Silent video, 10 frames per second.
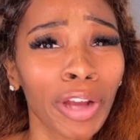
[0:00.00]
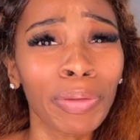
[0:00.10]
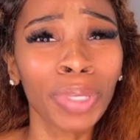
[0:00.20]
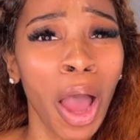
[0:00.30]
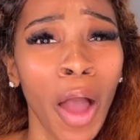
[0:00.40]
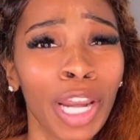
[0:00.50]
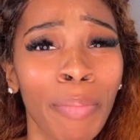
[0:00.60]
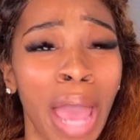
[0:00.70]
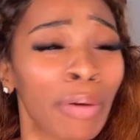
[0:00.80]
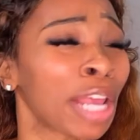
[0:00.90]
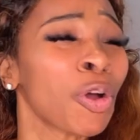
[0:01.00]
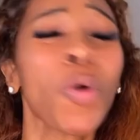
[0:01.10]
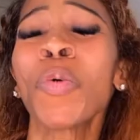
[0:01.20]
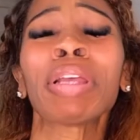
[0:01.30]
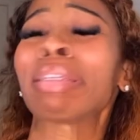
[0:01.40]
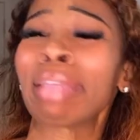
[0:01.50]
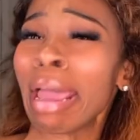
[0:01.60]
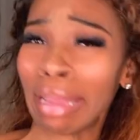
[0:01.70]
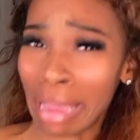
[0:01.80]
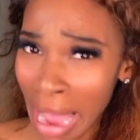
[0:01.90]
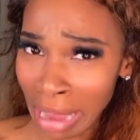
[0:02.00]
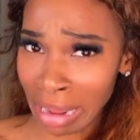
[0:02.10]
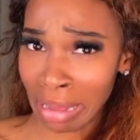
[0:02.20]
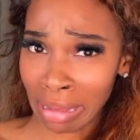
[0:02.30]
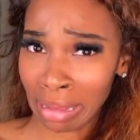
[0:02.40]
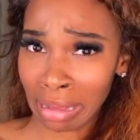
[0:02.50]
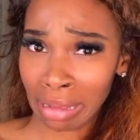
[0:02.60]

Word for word: are you talking about? And who is Tatiana?